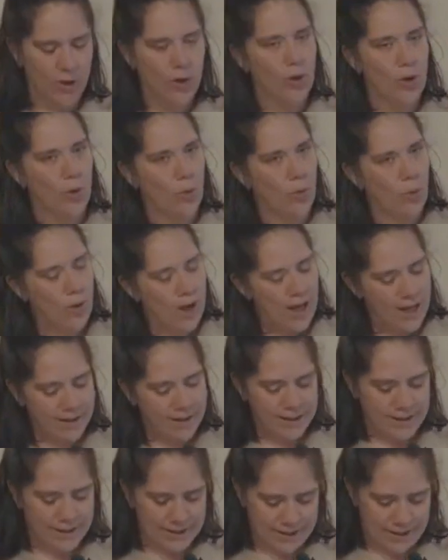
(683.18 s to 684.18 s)
while
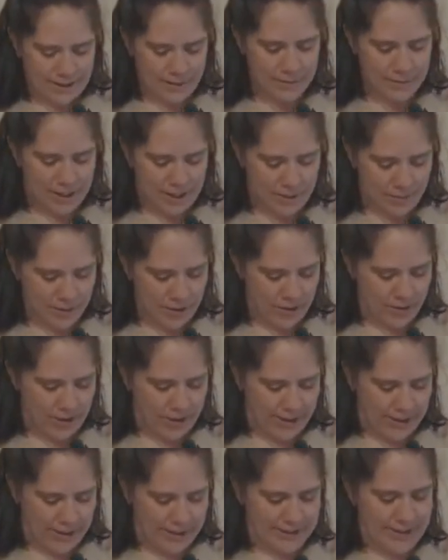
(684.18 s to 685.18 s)
at the same time
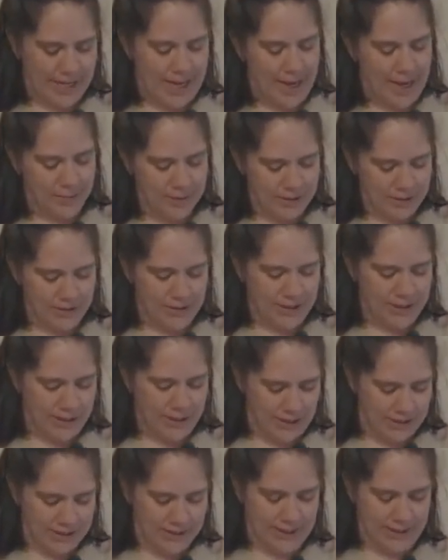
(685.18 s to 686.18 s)
noting it is absolutely
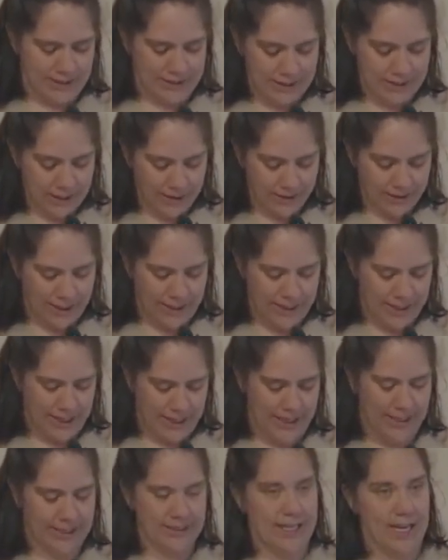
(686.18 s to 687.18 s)
non-sectarian
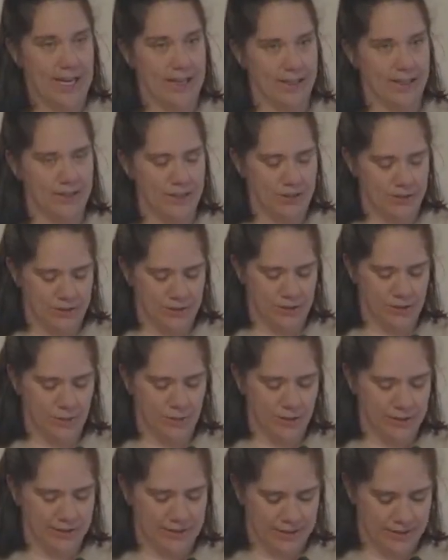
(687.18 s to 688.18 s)
in its attitudes
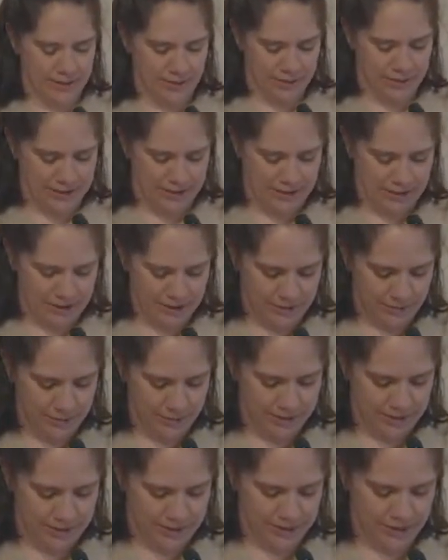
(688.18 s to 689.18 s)
towards this
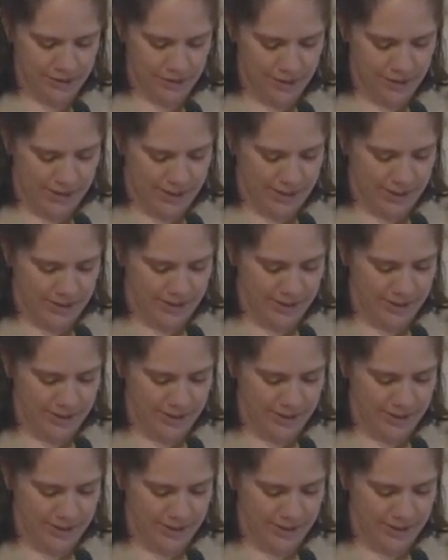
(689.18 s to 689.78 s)
religious training.